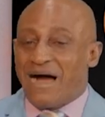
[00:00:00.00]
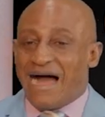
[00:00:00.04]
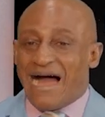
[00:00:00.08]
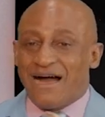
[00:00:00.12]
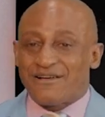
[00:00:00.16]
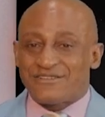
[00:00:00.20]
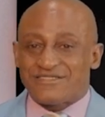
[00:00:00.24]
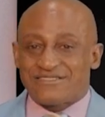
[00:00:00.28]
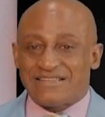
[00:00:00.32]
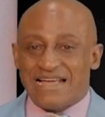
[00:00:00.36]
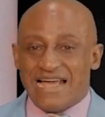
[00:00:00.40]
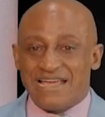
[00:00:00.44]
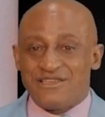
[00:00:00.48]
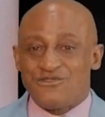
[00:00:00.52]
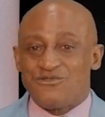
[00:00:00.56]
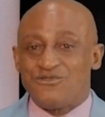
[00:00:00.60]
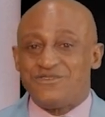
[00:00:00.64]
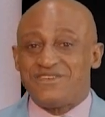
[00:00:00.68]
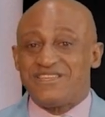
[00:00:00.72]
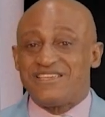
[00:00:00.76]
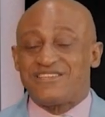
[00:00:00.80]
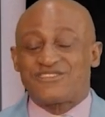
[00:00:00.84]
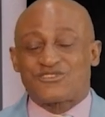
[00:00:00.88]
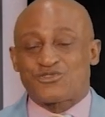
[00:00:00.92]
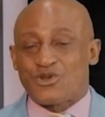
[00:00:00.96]
outside, you
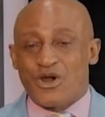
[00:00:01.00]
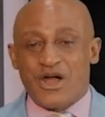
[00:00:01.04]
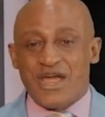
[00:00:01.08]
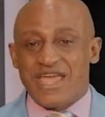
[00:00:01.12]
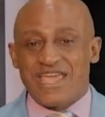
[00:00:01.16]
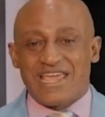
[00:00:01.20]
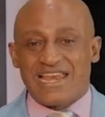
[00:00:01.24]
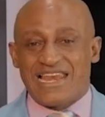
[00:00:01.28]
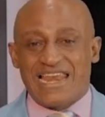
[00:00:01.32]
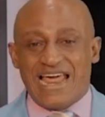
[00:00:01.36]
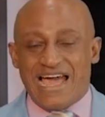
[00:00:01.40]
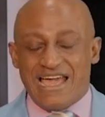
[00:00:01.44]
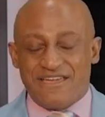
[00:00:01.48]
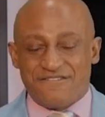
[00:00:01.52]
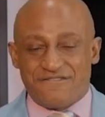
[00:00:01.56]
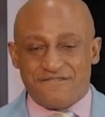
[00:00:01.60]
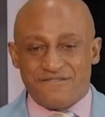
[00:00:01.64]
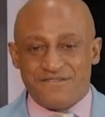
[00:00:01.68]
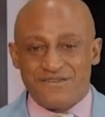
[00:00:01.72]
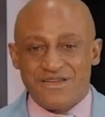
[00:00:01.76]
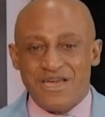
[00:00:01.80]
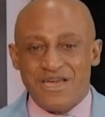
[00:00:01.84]
destroy a life.